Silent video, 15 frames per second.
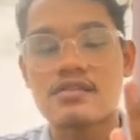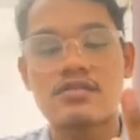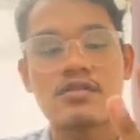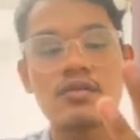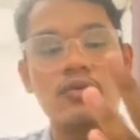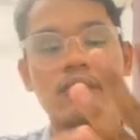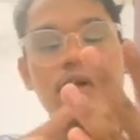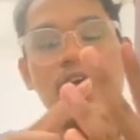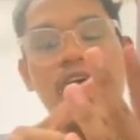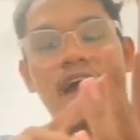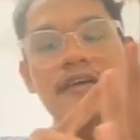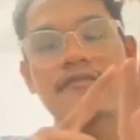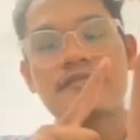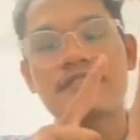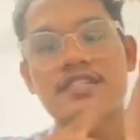So we
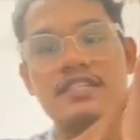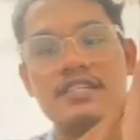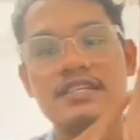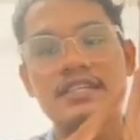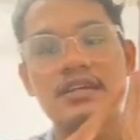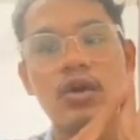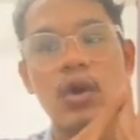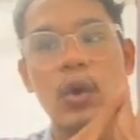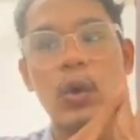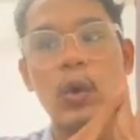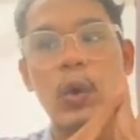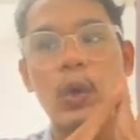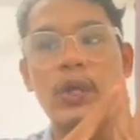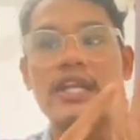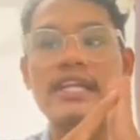have
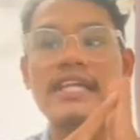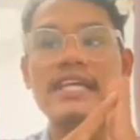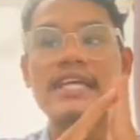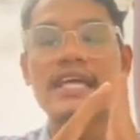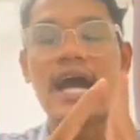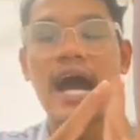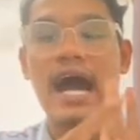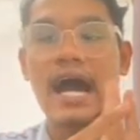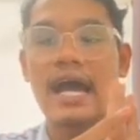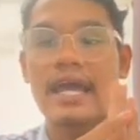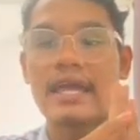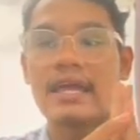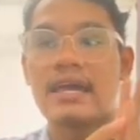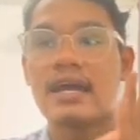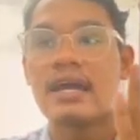CODI
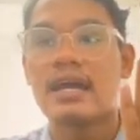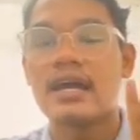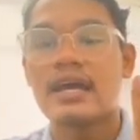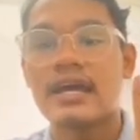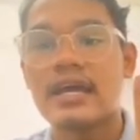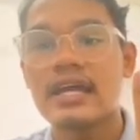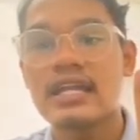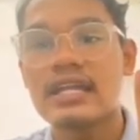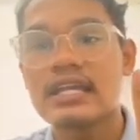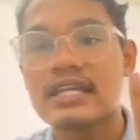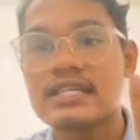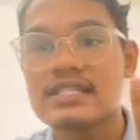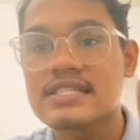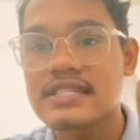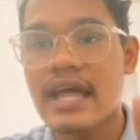in the
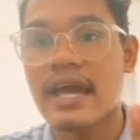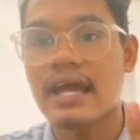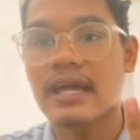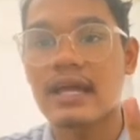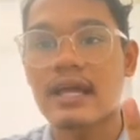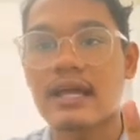stack.